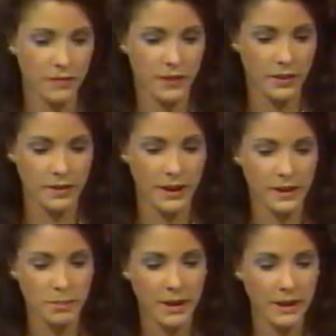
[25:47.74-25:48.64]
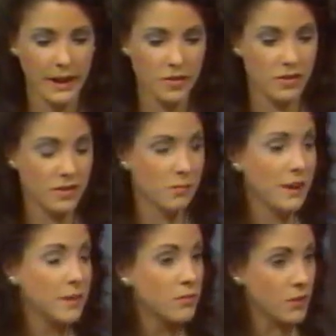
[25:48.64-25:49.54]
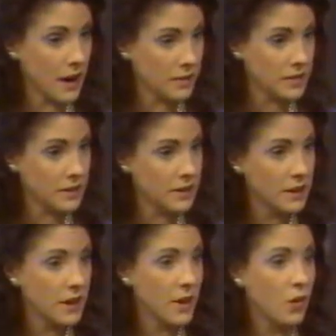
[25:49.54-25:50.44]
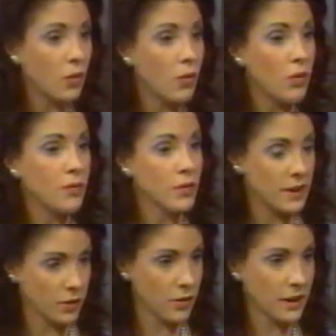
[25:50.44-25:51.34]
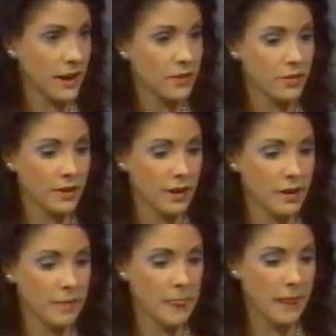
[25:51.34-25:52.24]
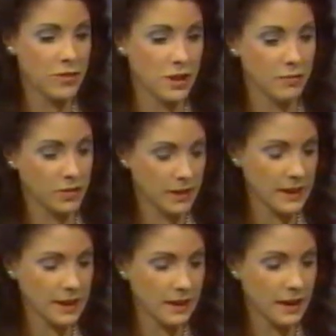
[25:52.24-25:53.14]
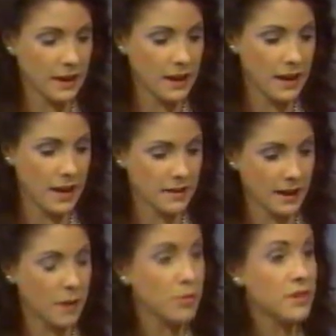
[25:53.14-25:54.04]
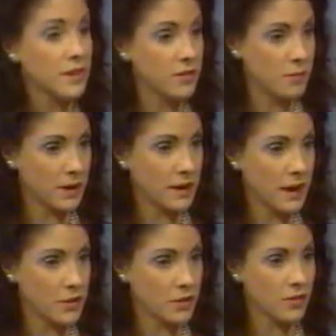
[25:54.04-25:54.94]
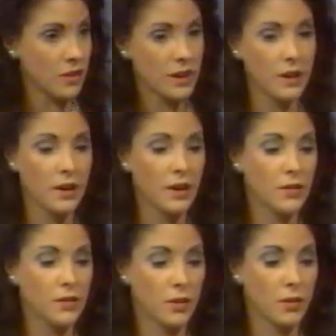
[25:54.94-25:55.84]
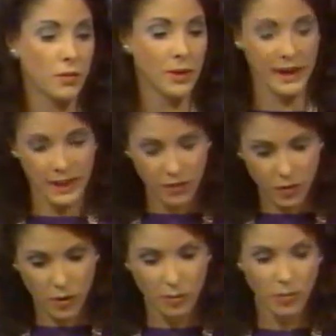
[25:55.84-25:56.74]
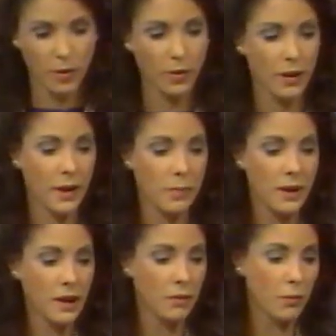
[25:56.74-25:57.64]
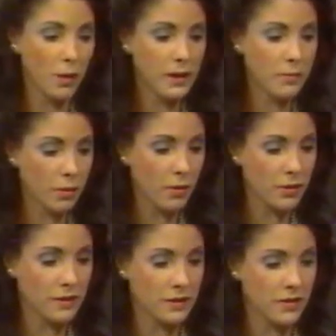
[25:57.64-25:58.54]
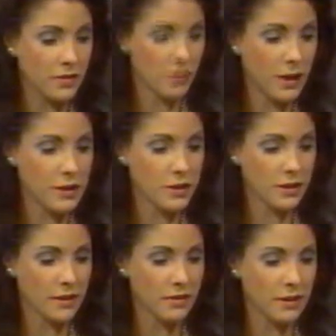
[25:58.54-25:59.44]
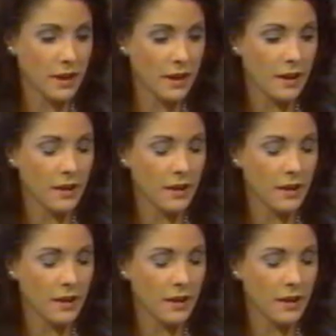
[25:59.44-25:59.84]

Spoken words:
if they're taking medications that make them drowsy, or in her case, she was taking antihypertensive medications. So when I give her a home program, one important consideration is